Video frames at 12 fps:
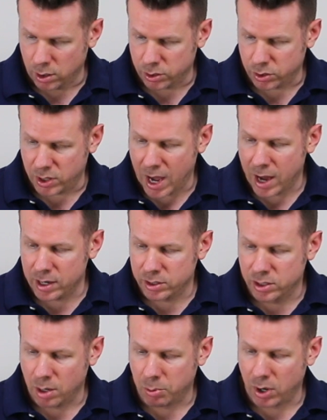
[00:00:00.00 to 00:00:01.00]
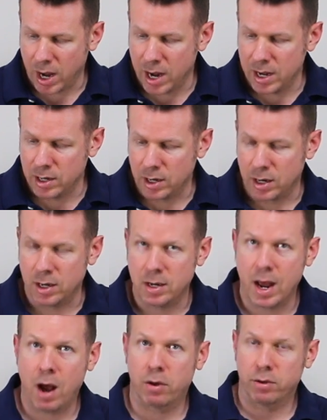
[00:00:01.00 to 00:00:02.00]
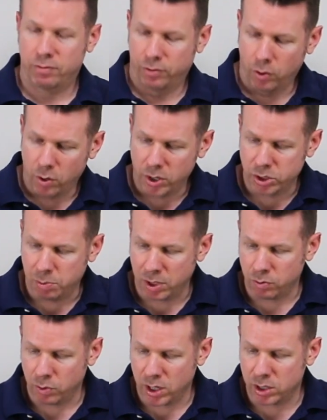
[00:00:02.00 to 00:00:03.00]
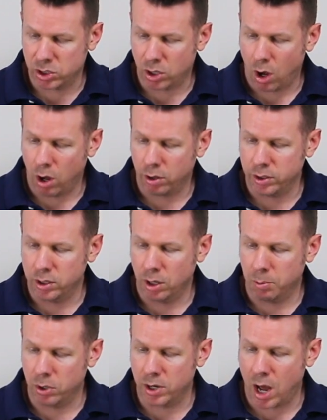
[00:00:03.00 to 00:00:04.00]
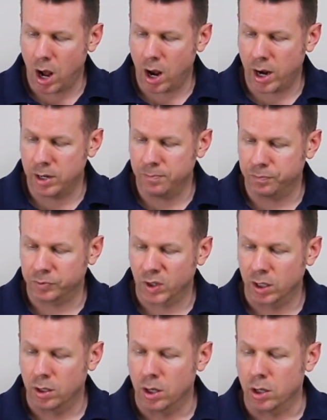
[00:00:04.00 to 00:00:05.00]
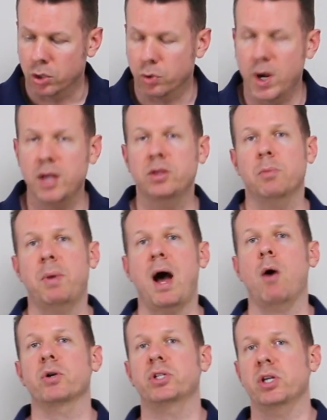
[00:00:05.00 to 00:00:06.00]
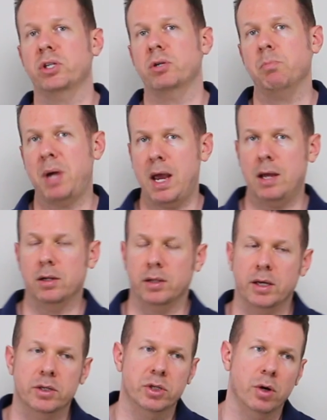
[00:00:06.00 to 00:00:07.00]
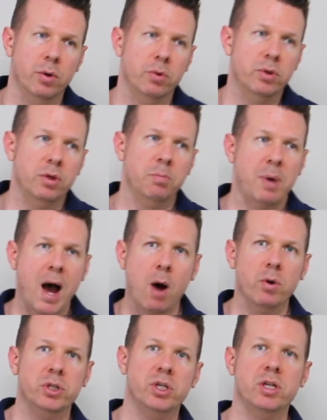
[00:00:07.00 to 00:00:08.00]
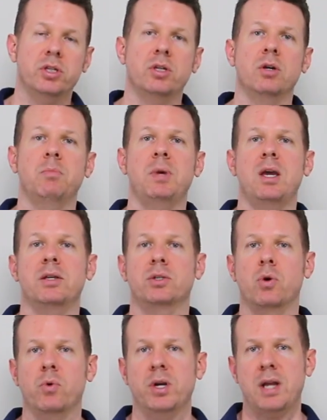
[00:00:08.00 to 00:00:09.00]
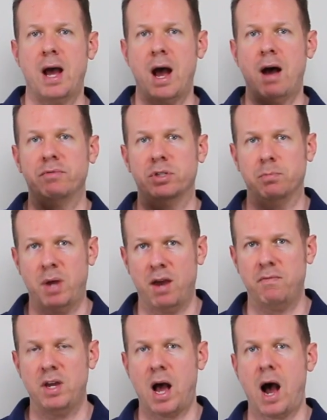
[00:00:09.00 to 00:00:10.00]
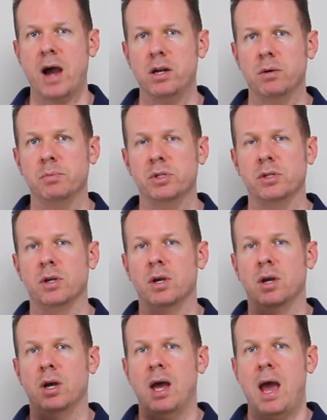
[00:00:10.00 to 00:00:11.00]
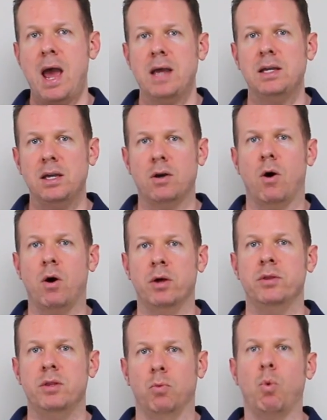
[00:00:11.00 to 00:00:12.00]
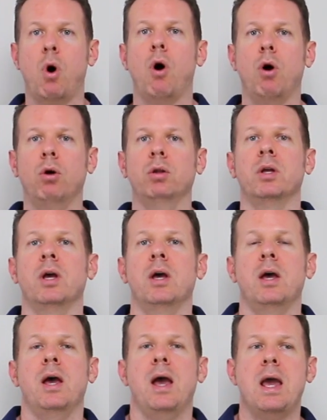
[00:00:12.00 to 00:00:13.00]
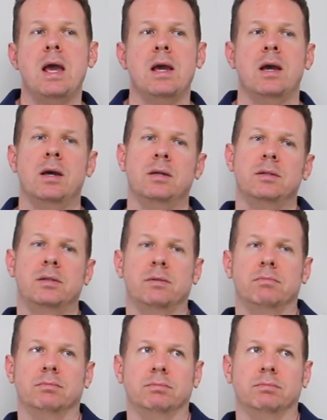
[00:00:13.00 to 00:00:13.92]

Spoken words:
So that is number 8, and now the floor has been reinstalled. Number 9, create the power system paneling. So the power system is going to have some heavy items hanging on the wall, and